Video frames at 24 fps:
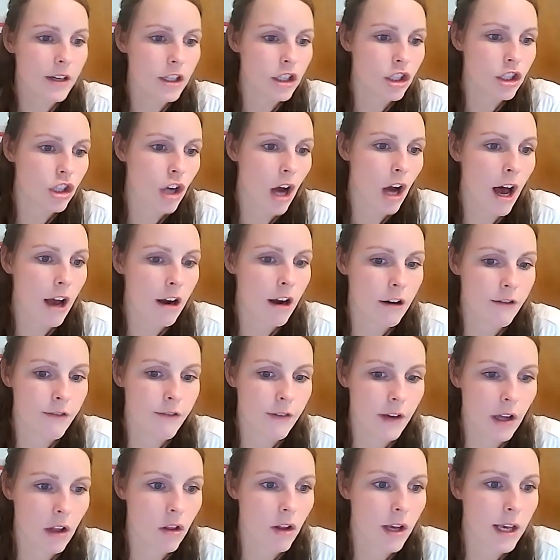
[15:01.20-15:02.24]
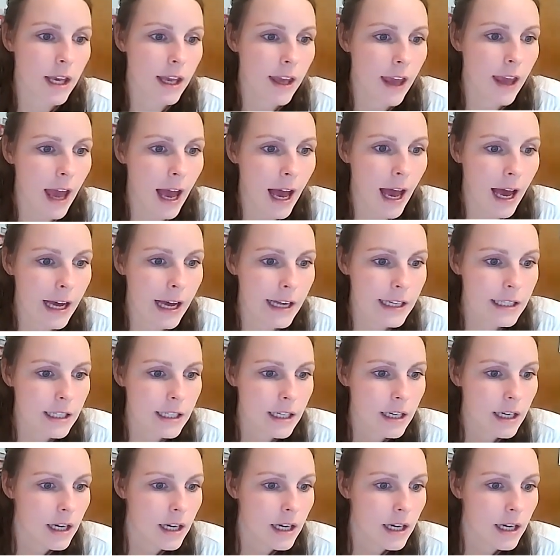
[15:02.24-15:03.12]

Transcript: their geography, looking at